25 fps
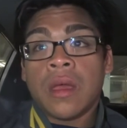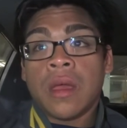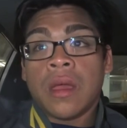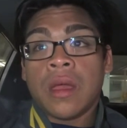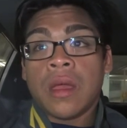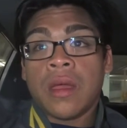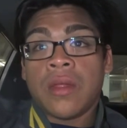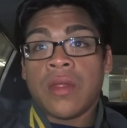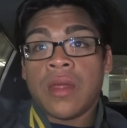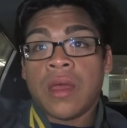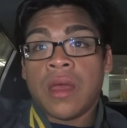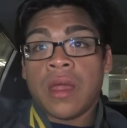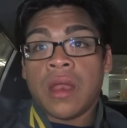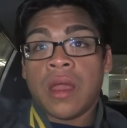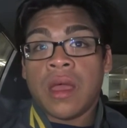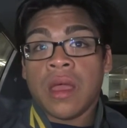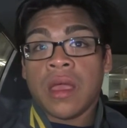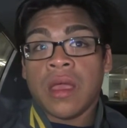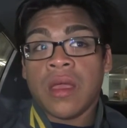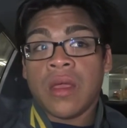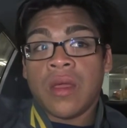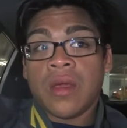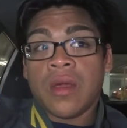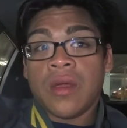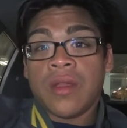and then I
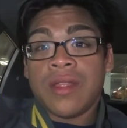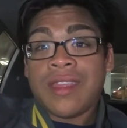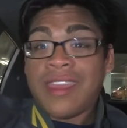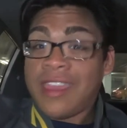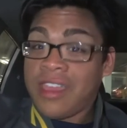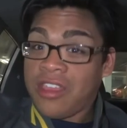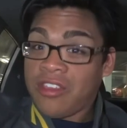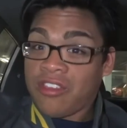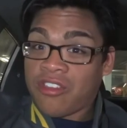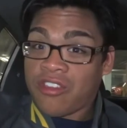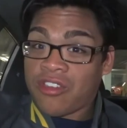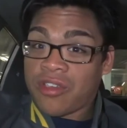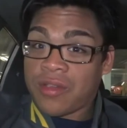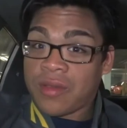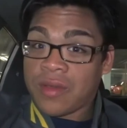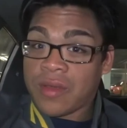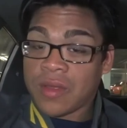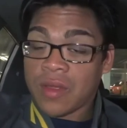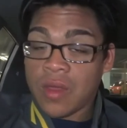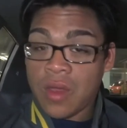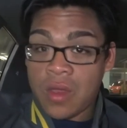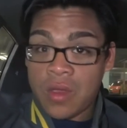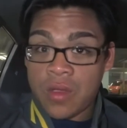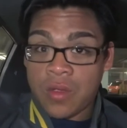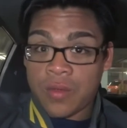can go teach.
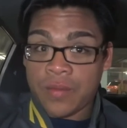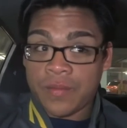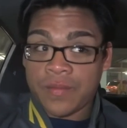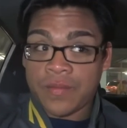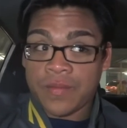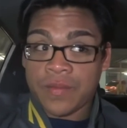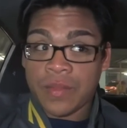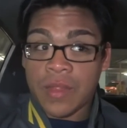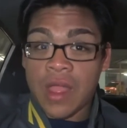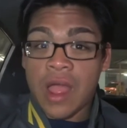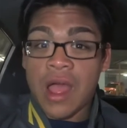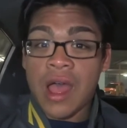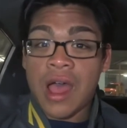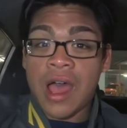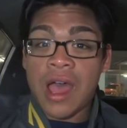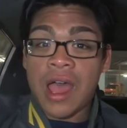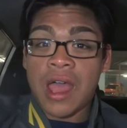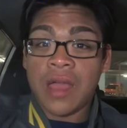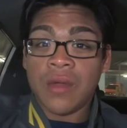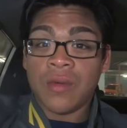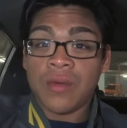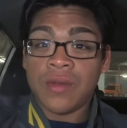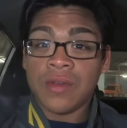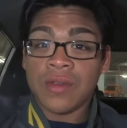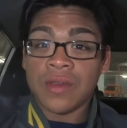So I
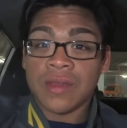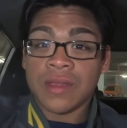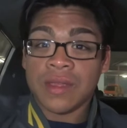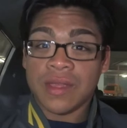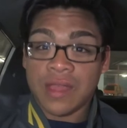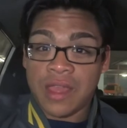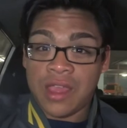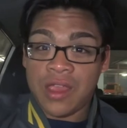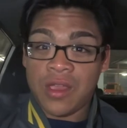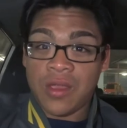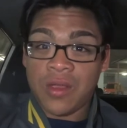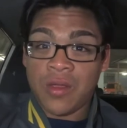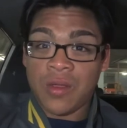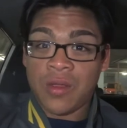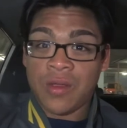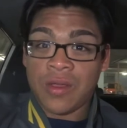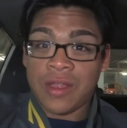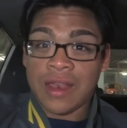will see you